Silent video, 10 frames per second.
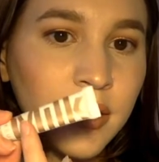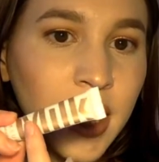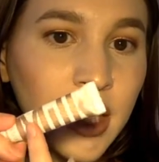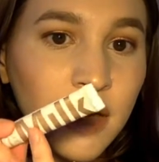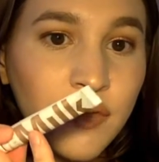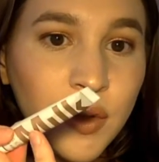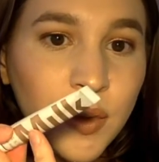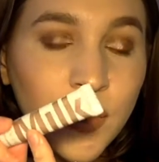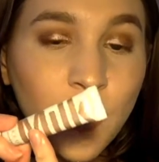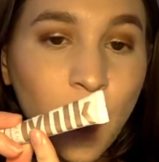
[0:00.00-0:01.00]
Like, if
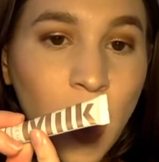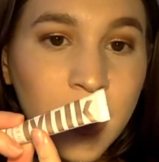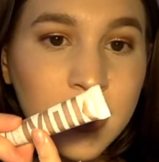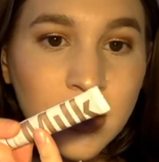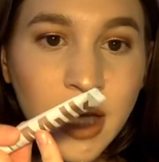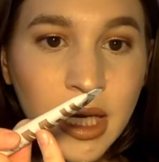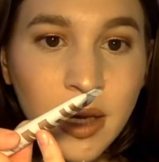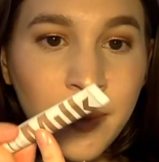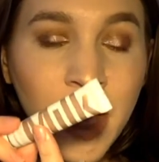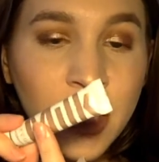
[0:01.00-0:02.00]
you want to, like,
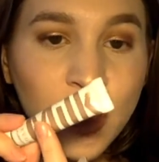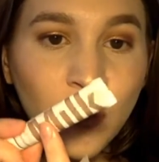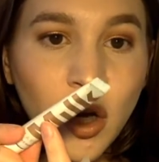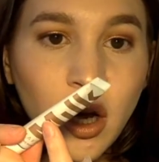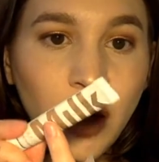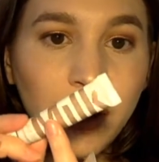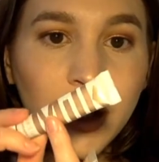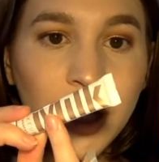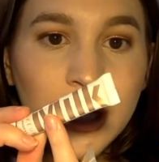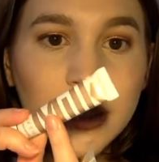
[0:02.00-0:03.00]
imagine what color
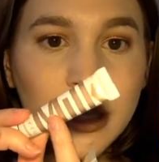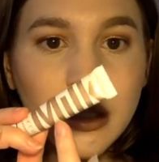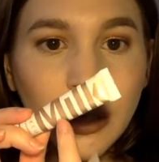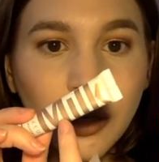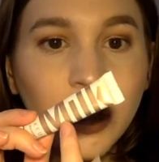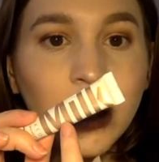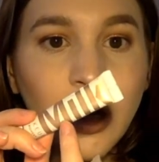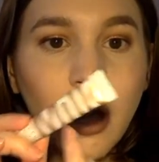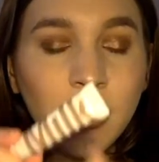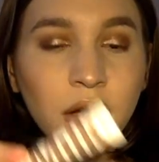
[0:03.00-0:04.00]
it is, it's literally the
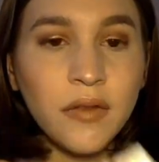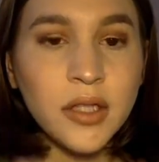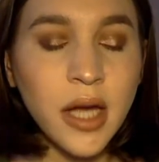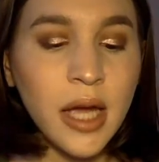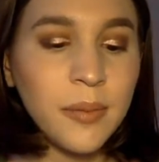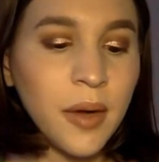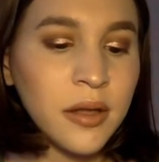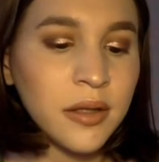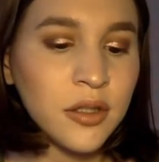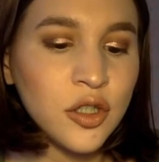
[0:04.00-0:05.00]
color of the type
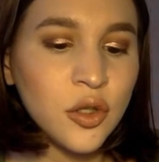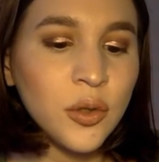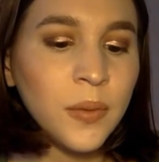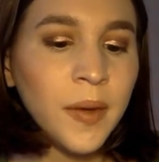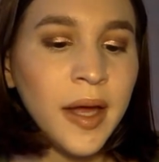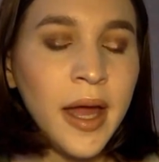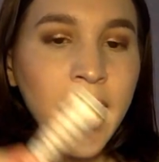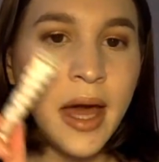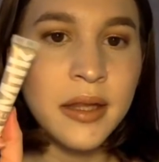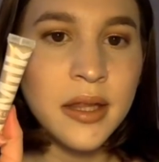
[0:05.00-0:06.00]
on the tube.
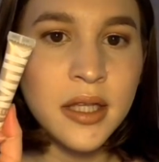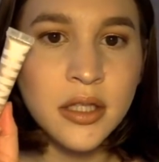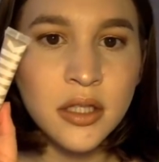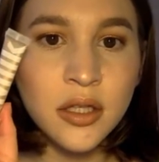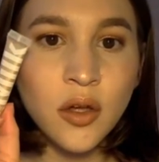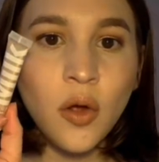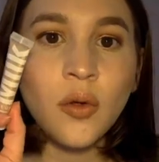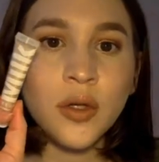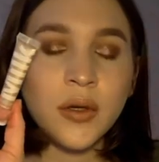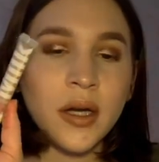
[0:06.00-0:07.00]
And then this is the
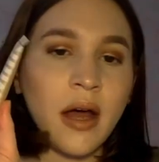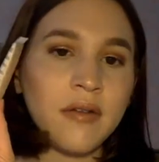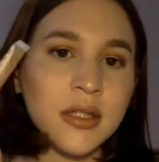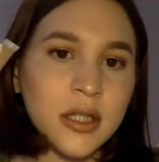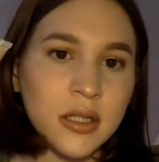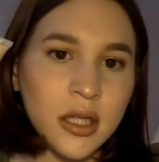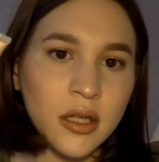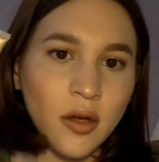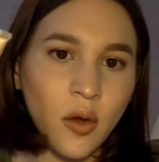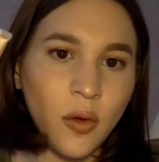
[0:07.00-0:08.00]
gold. You can obviously see
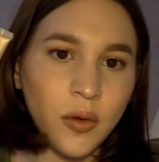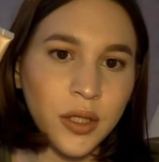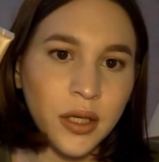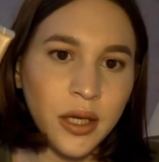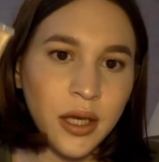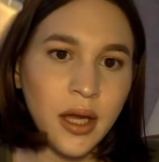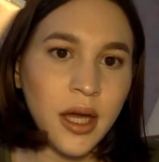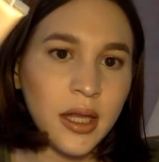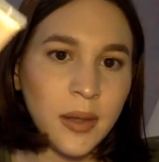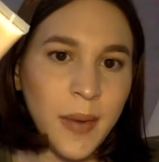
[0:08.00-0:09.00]
the gold
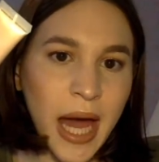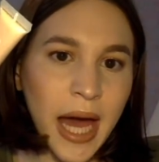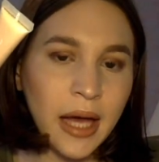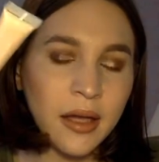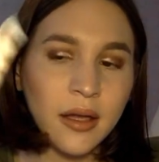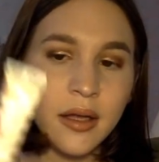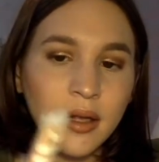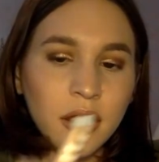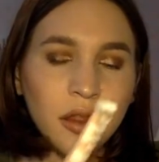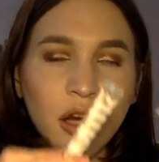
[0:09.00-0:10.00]
in the back.
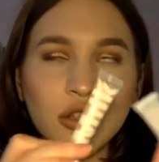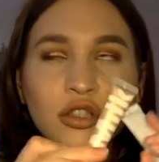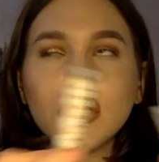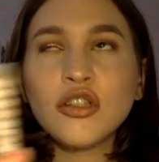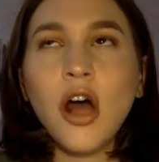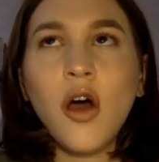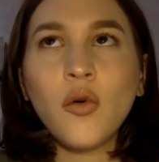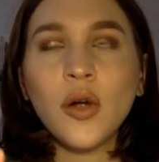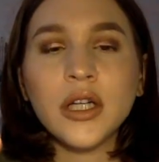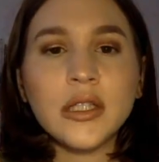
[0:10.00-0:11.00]
They're
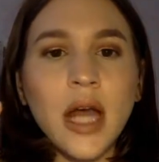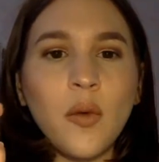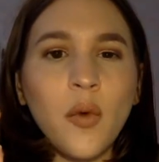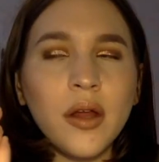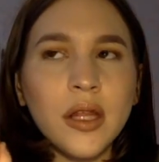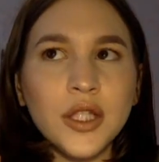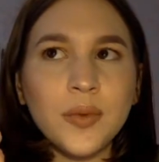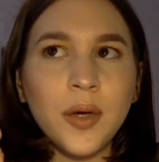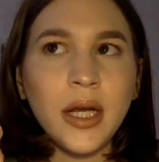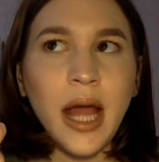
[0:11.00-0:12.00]
so gorgeous. I wore
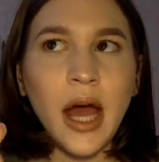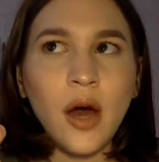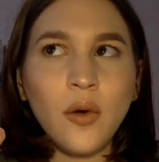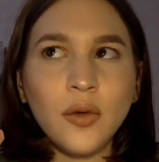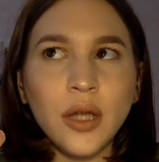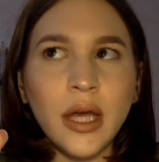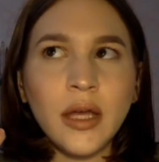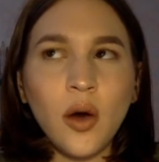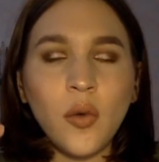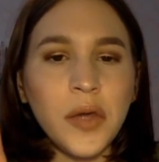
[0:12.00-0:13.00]
this one out,
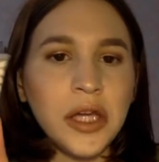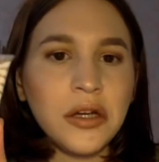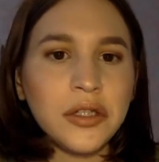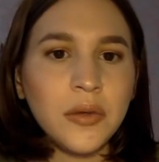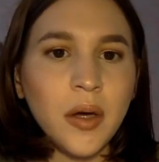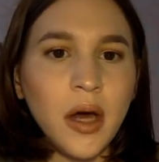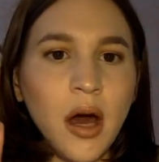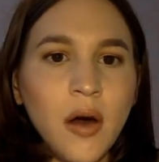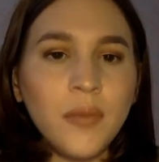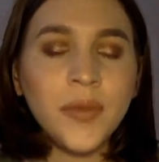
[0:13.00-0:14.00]
like, a week or two
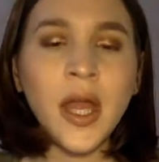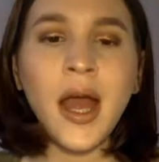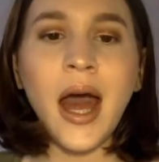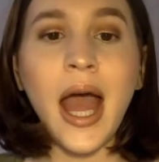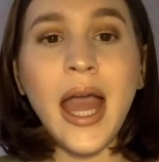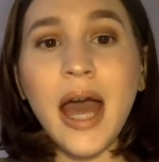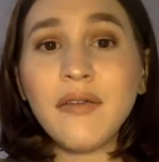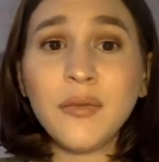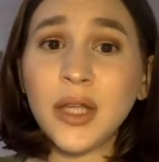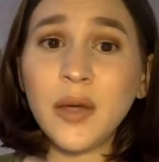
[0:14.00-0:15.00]
ago. I
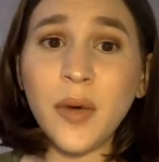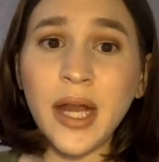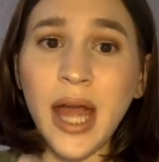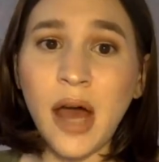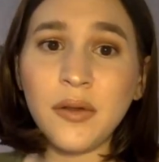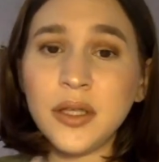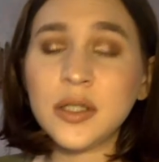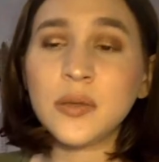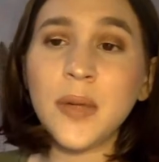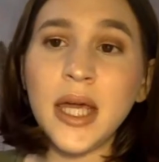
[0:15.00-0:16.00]
haven't really went out
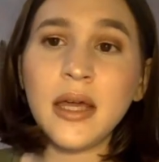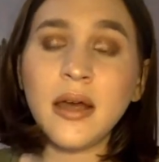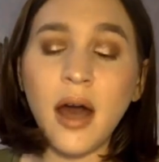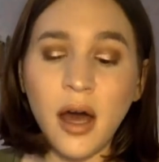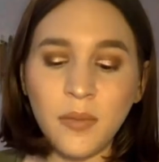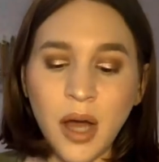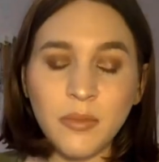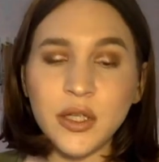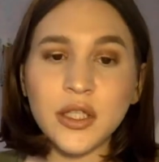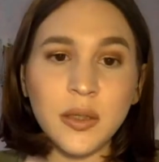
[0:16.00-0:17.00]
this week.
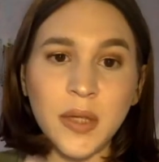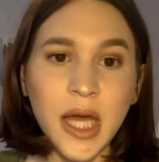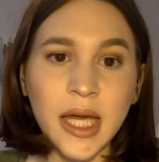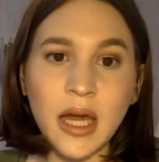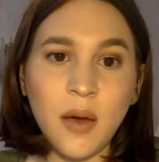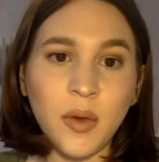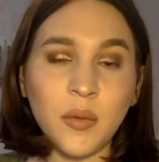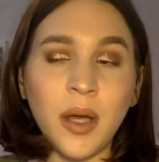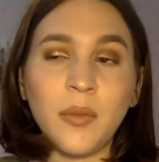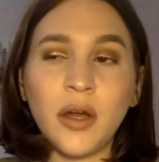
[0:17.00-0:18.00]
I'm just going to be hanging out with
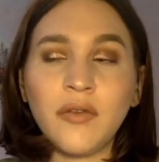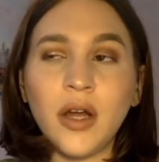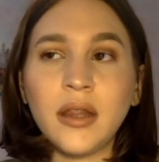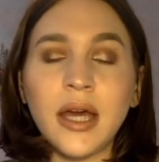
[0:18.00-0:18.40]
my boyfriend.